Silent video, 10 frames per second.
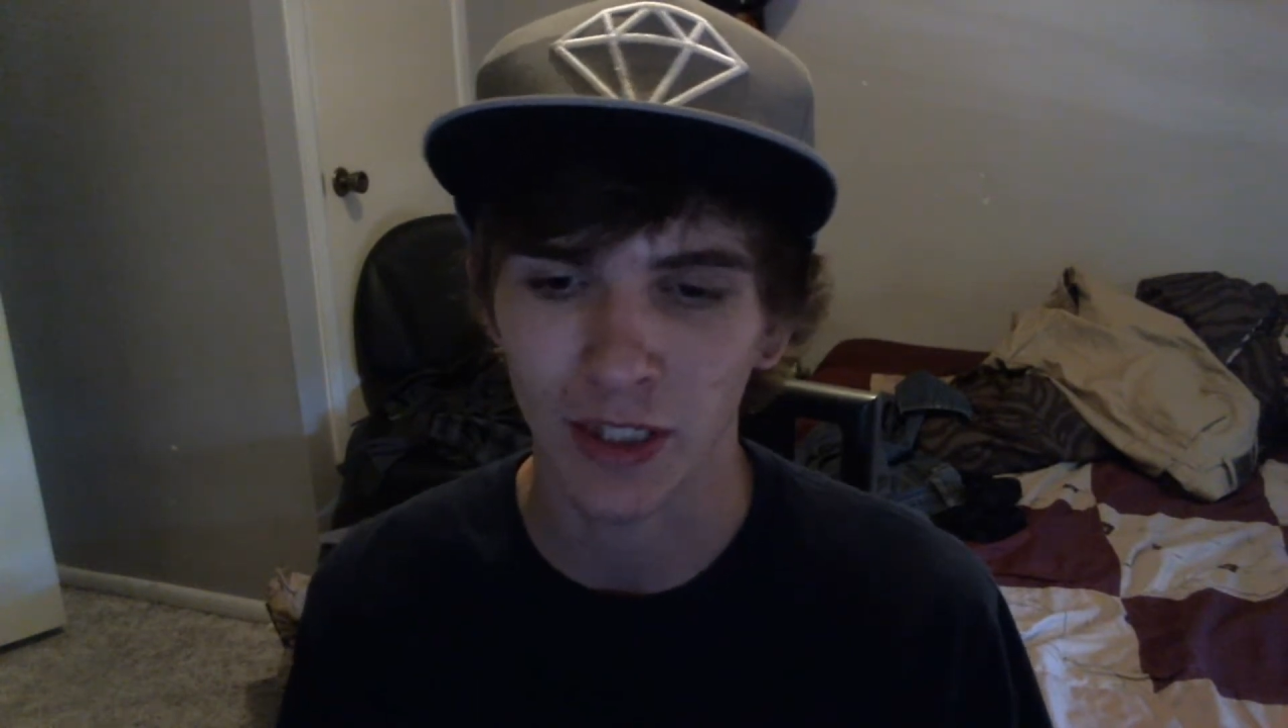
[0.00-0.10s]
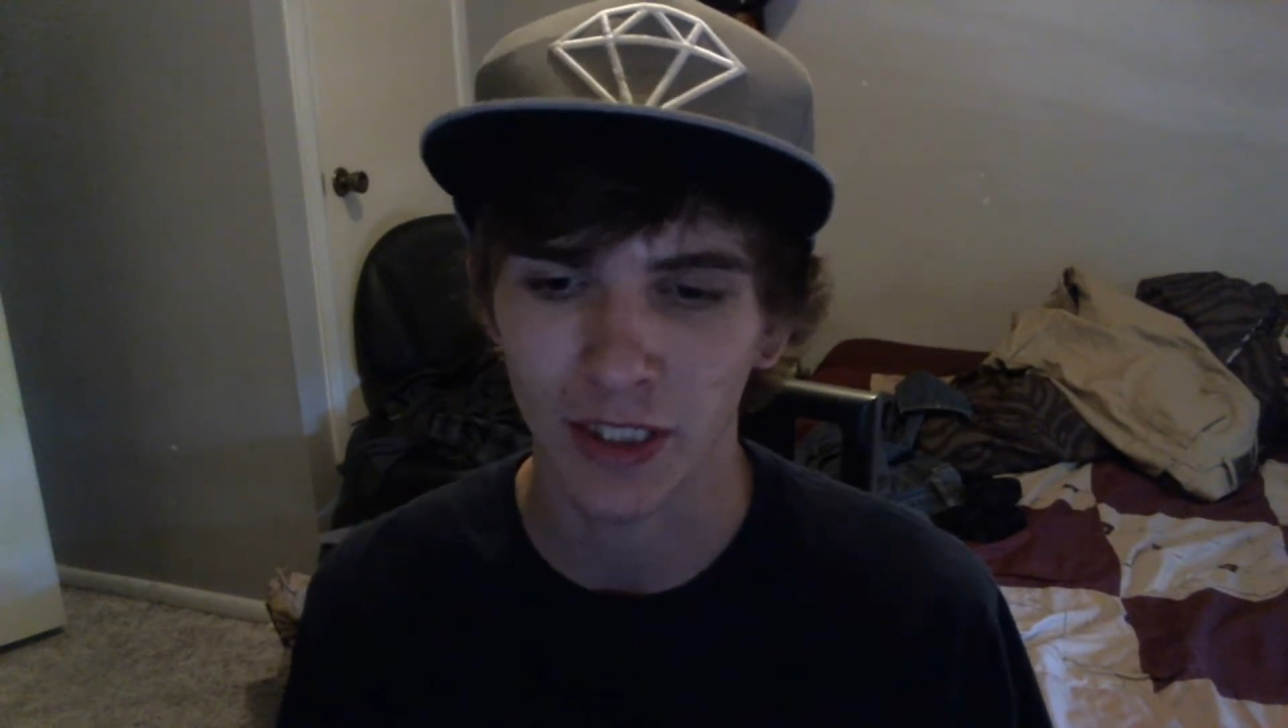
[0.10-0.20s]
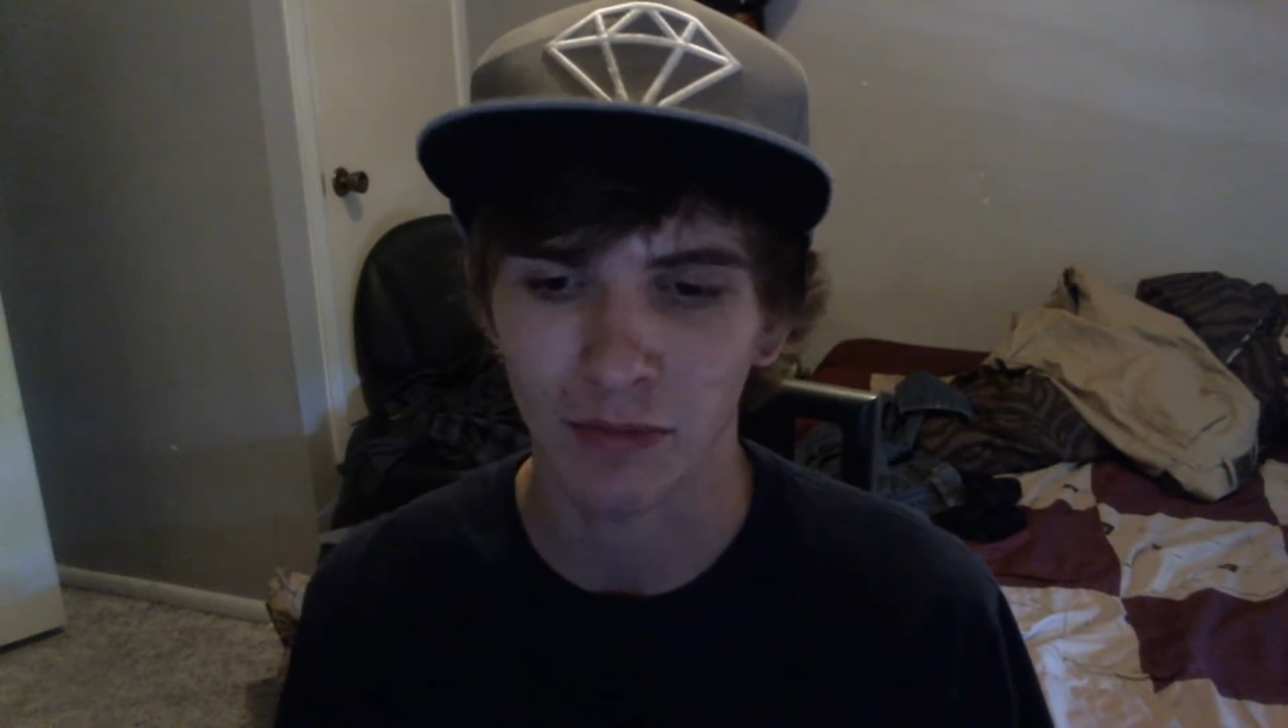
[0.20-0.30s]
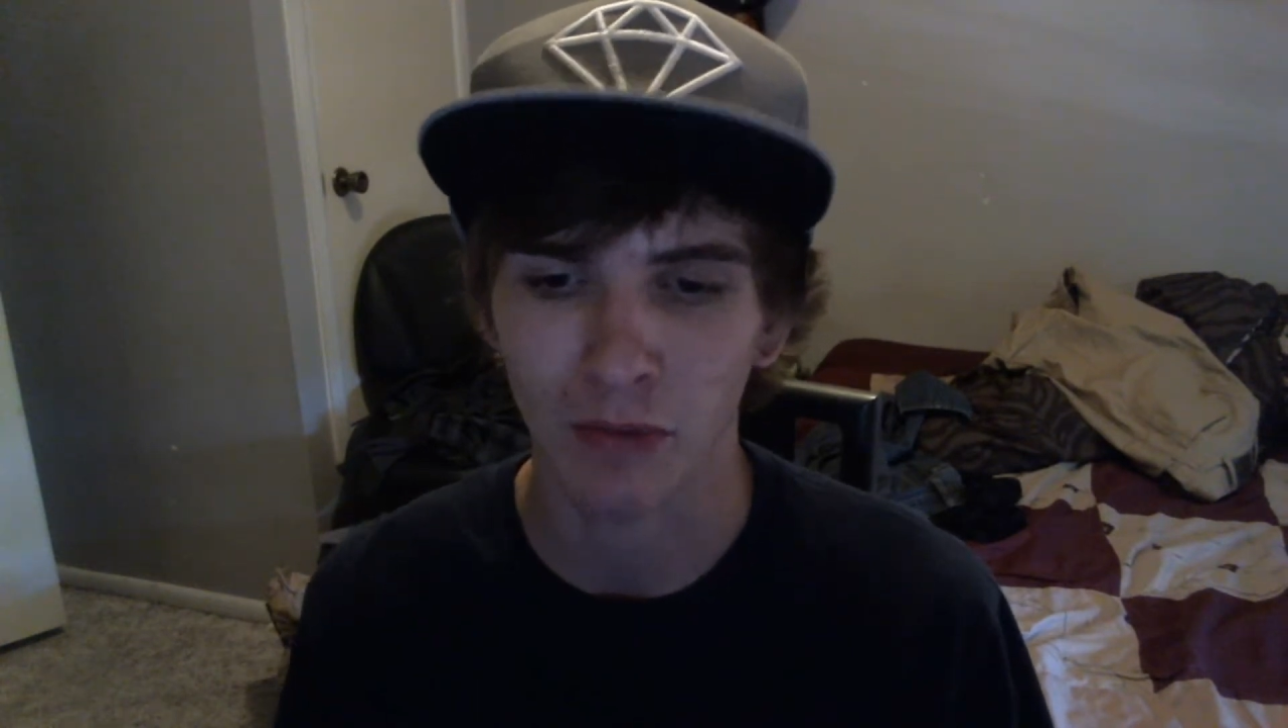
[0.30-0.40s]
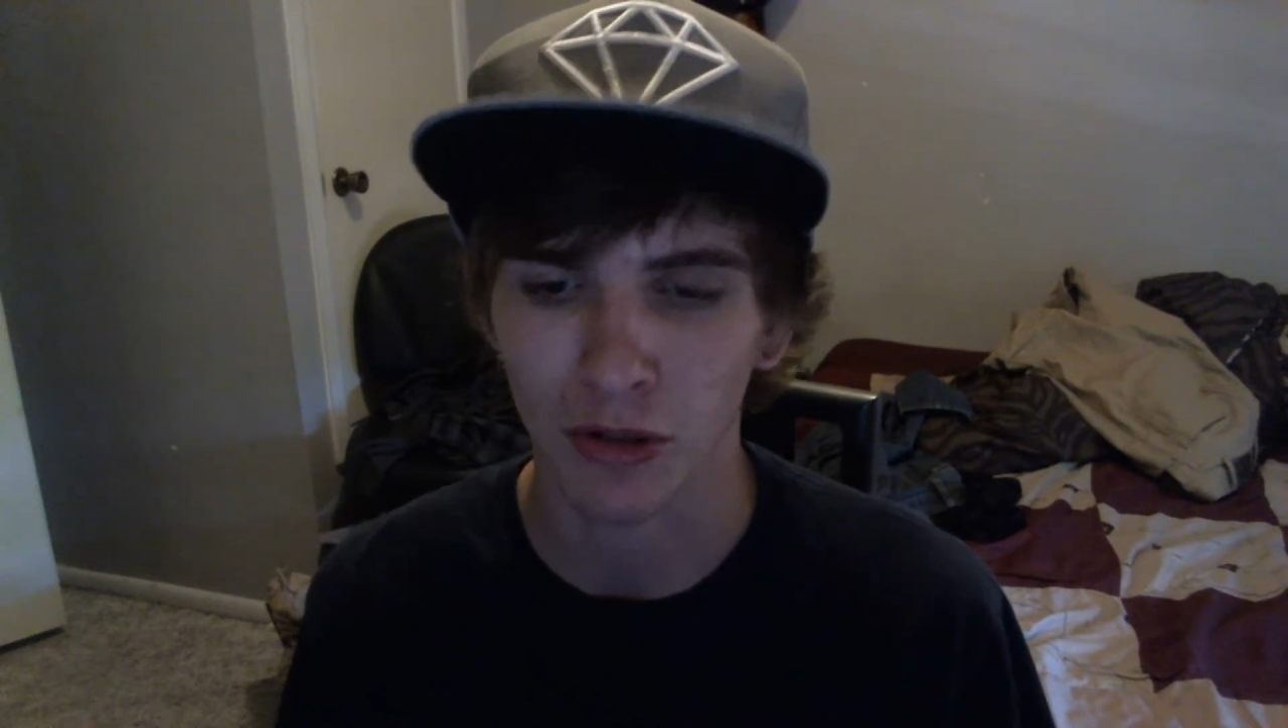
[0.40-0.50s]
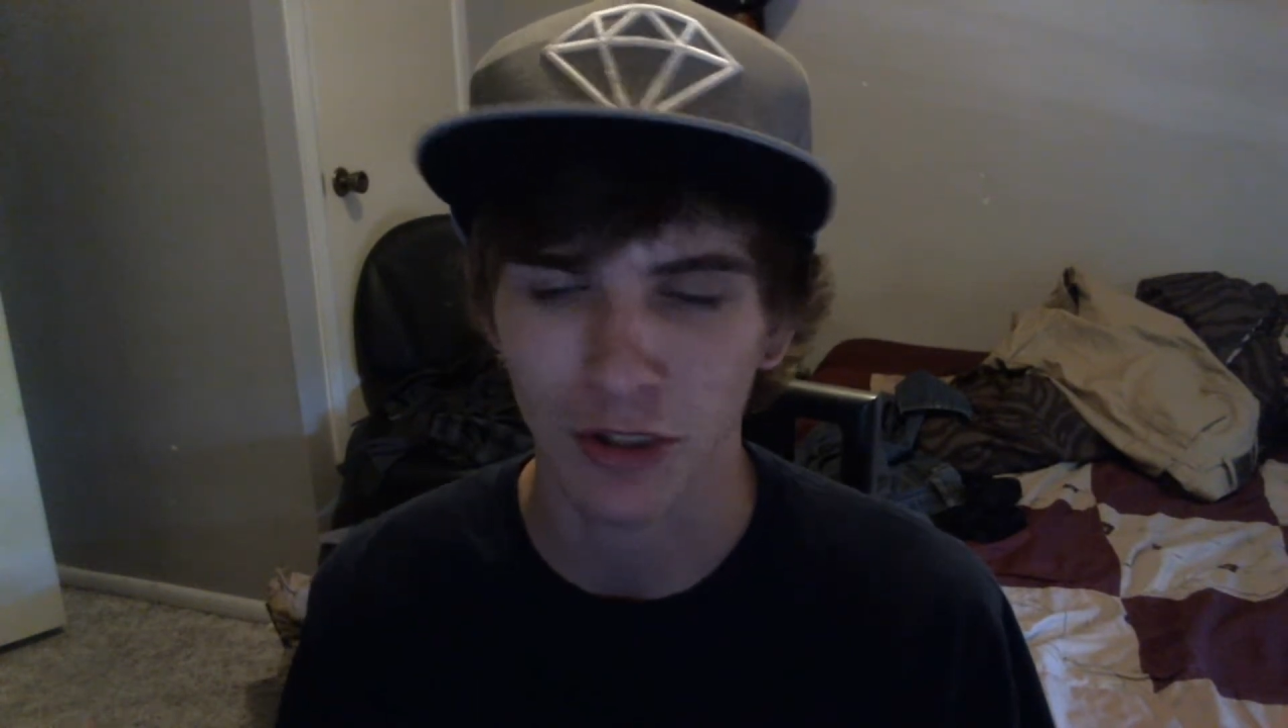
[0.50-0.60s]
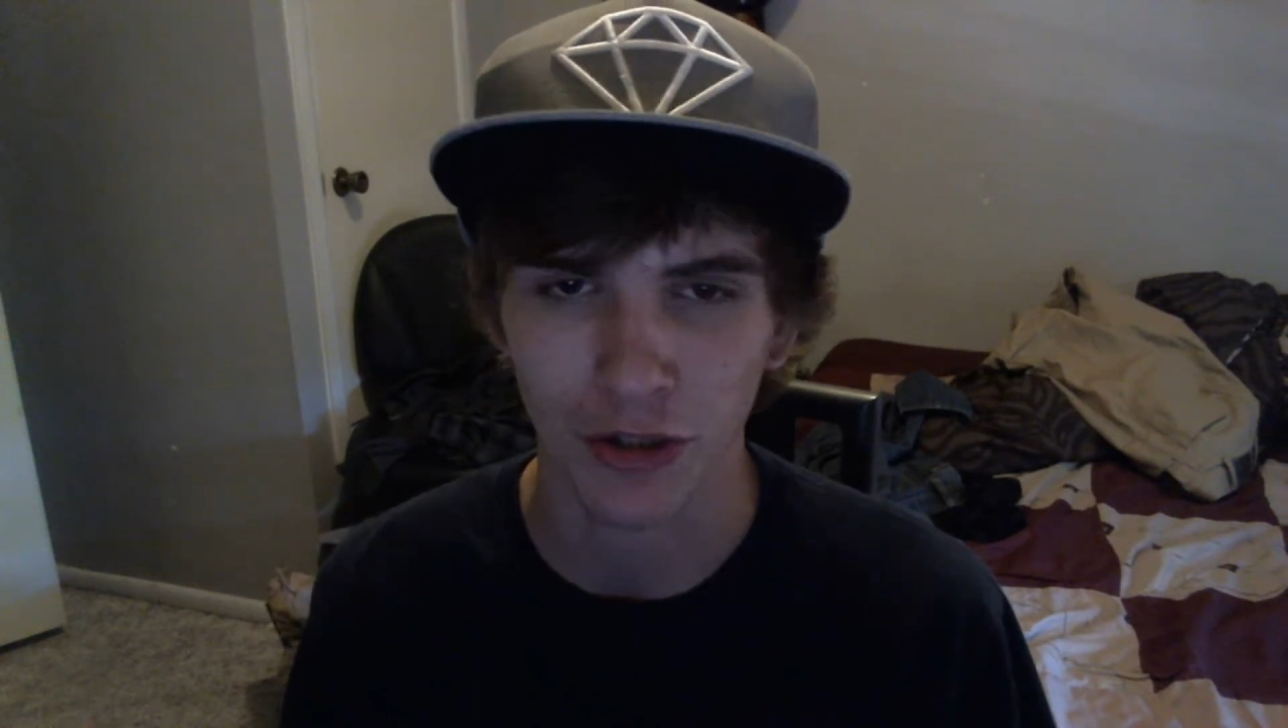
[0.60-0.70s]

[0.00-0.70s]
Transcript: like demolish